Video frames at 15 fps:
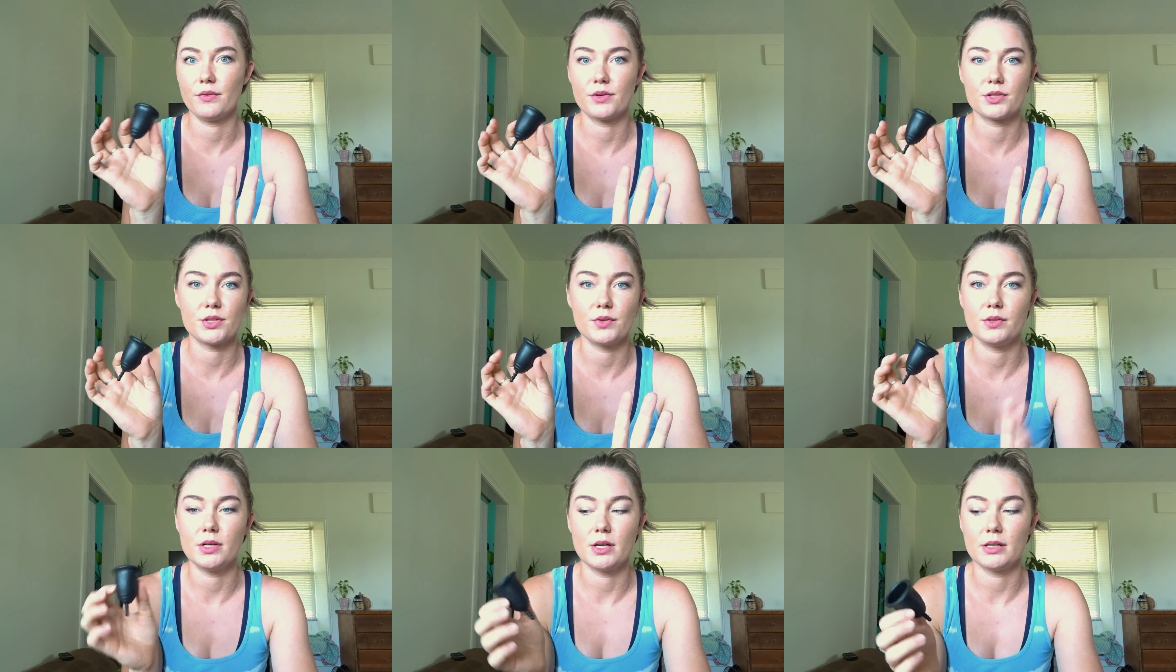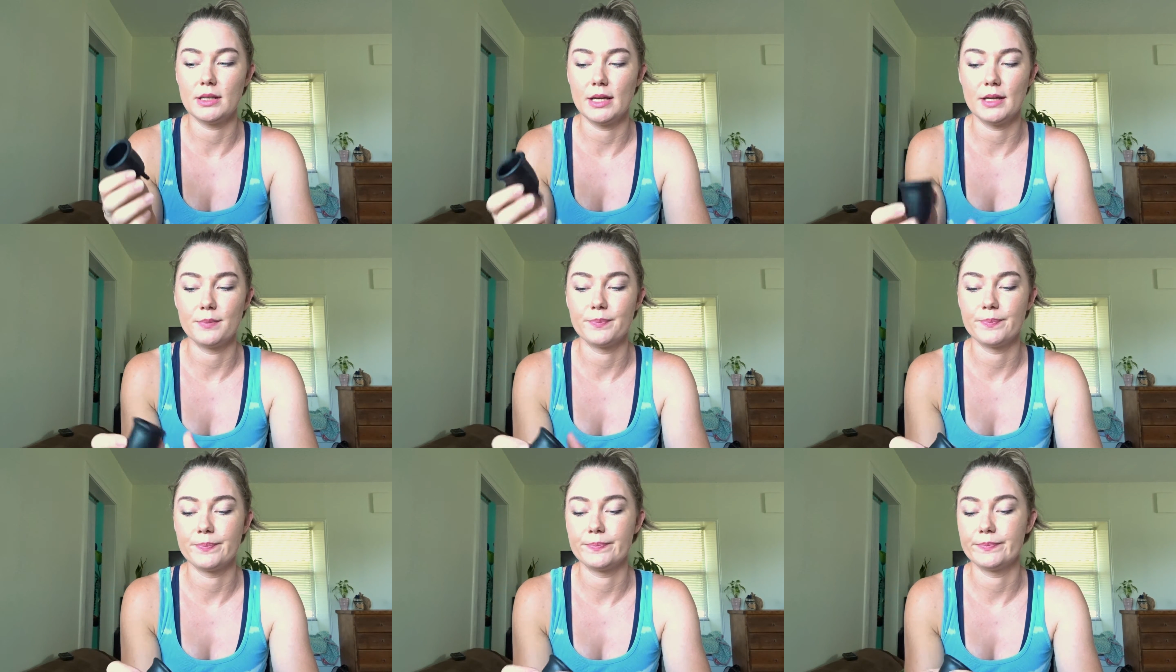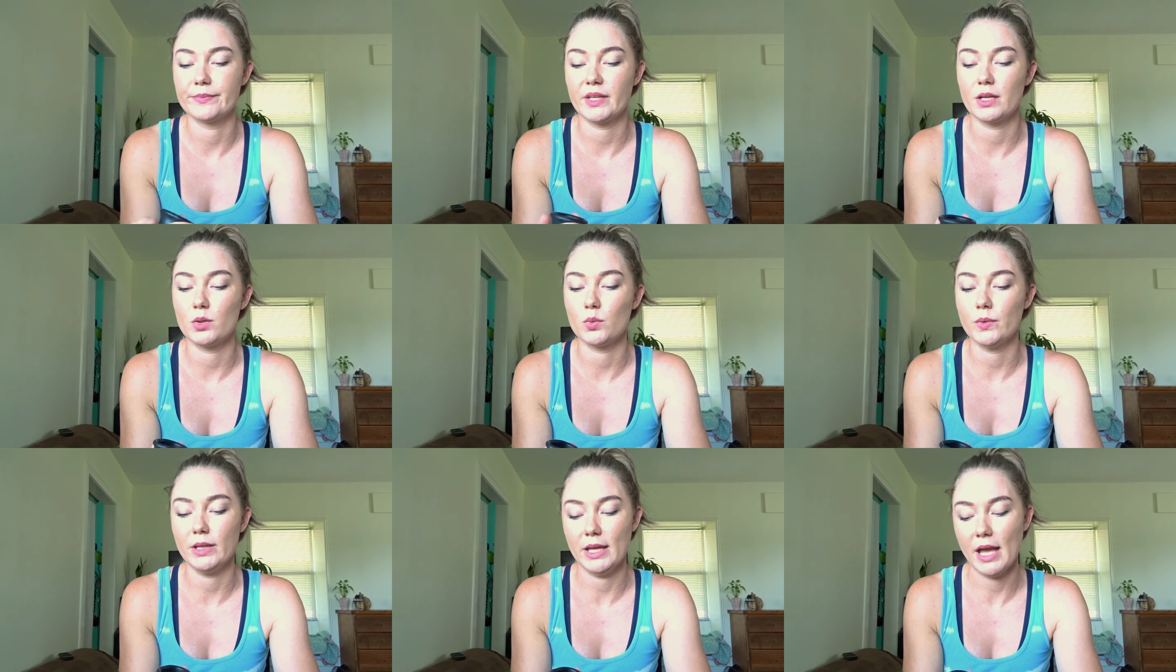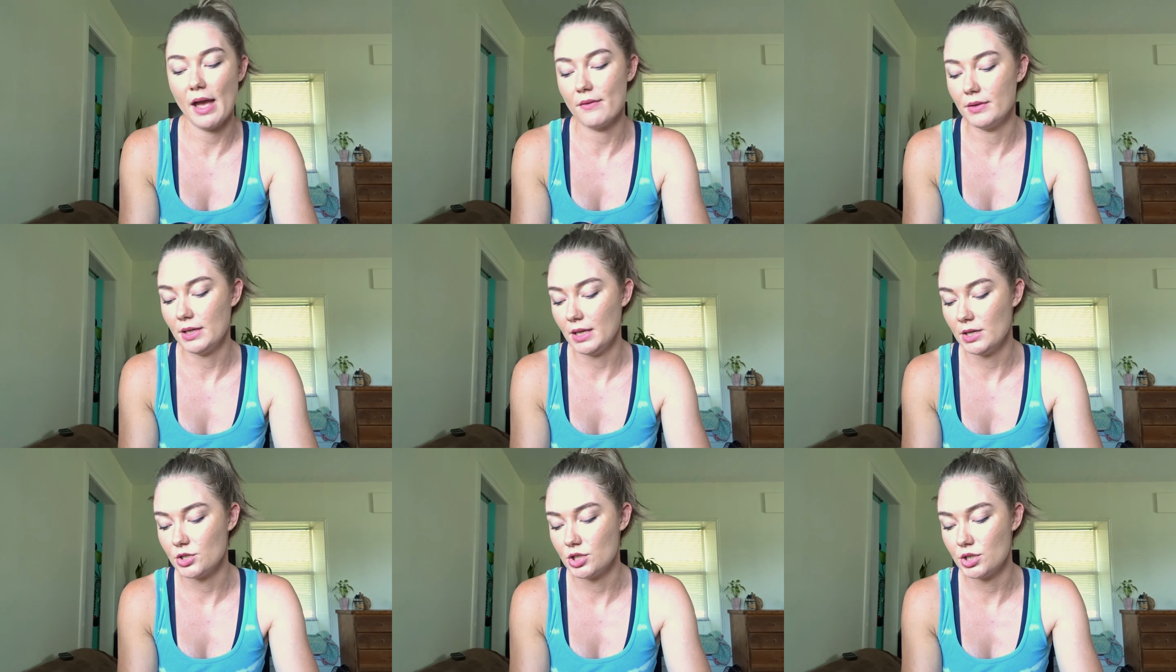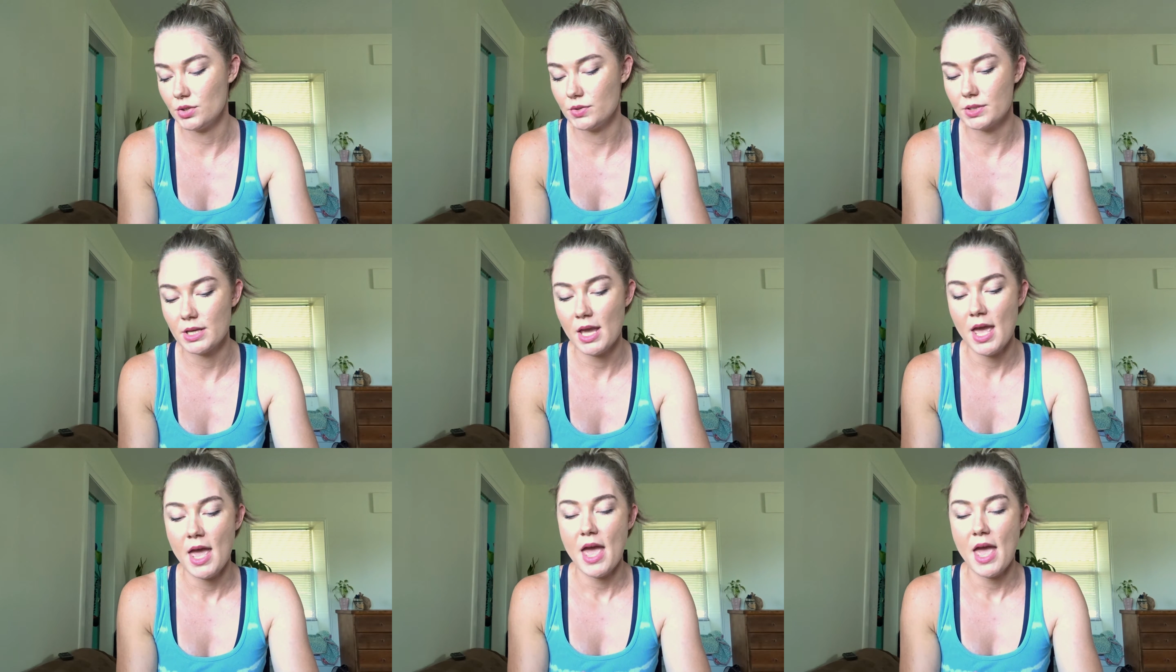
for so long that I don't really have any issues.